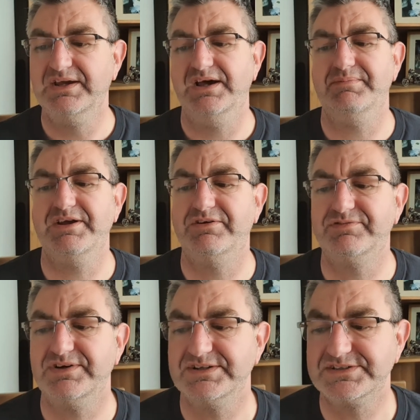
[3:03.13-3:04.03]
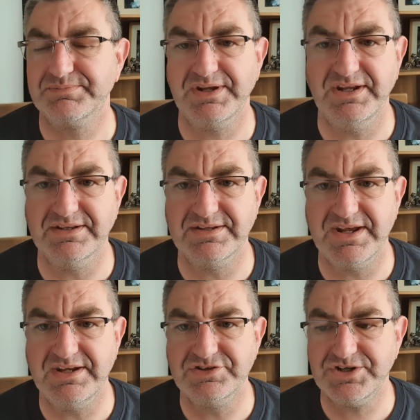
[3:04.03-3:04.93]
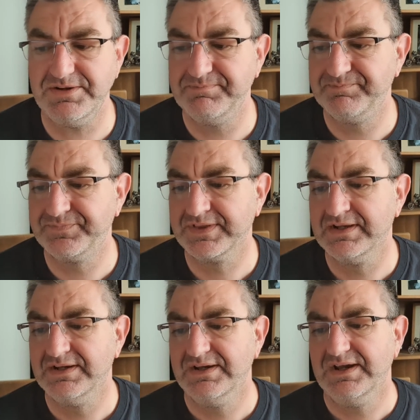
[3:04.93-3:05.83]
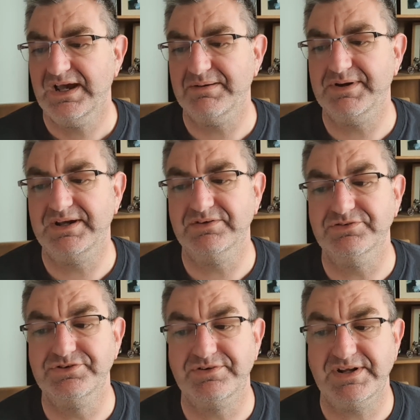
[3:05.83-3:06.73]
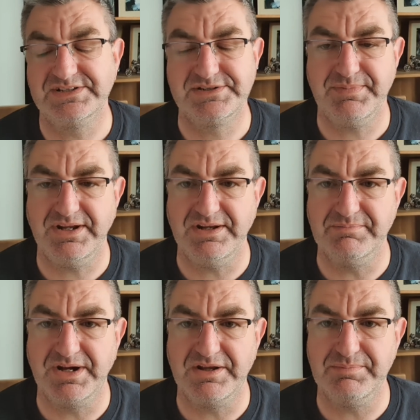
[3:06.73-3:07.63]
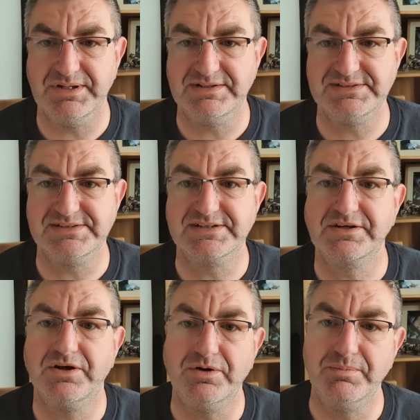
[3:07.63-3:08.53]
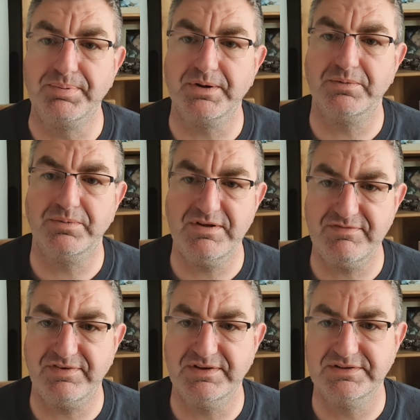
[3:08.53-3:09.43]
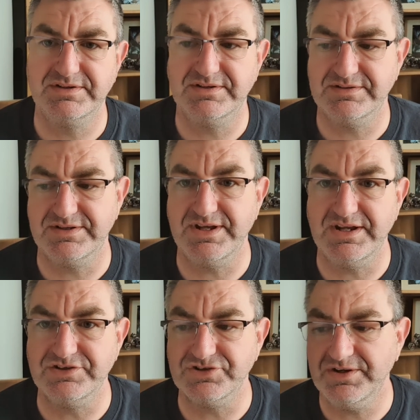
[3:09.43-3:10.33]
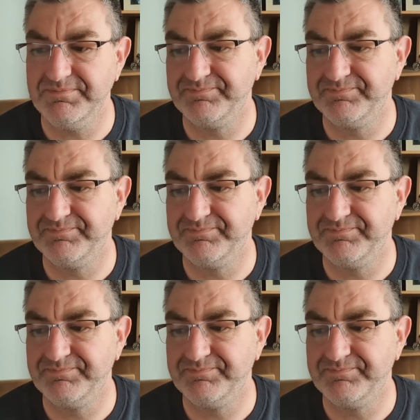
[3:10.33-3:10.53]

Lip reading: Am I overestimating the danger? Am I underestimating my ability to cope with the danger?